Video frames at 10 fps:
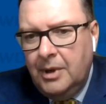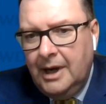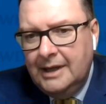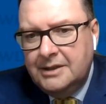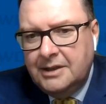
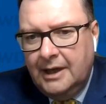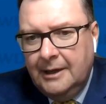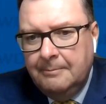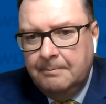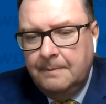But
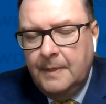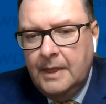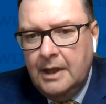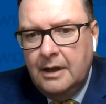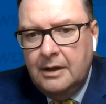um,
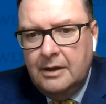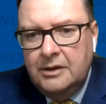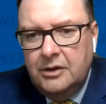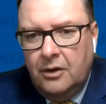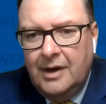
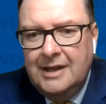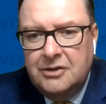you know,